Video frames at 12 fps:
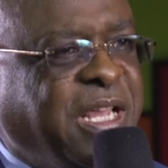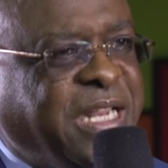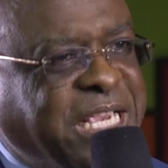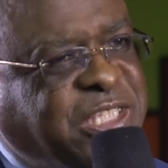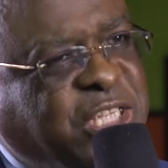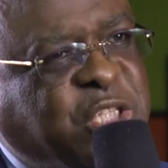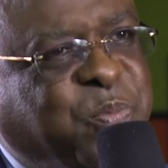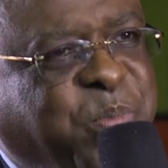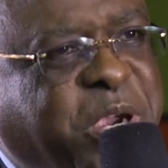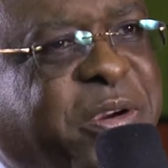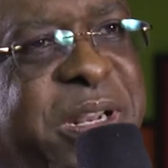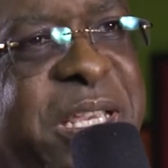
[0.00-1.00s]
That's the
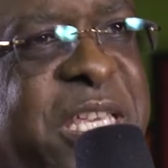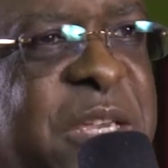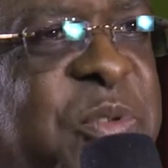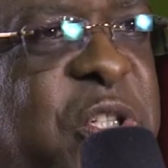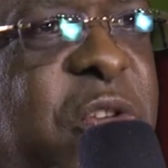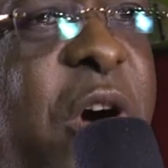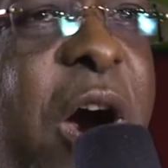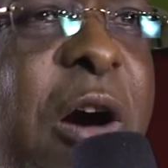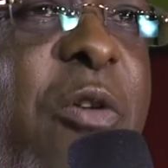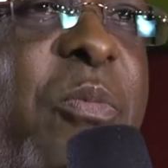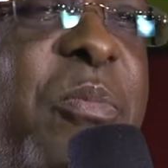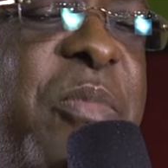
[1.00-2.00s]
Spirit that gives you
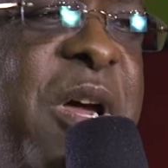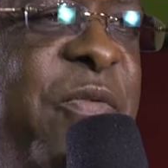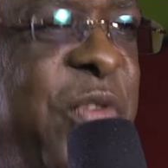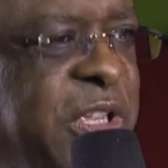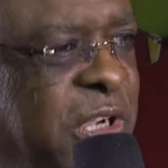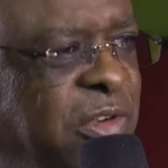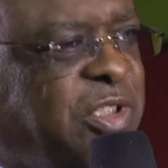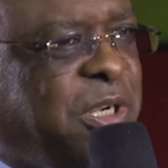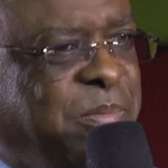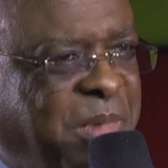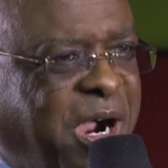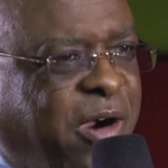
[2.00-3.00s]
hope for your
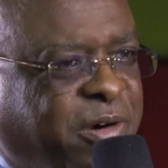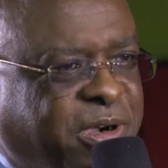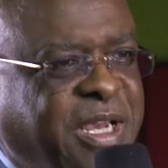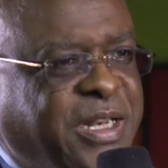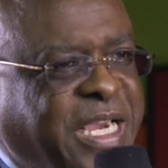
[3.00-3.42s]
tomorrow.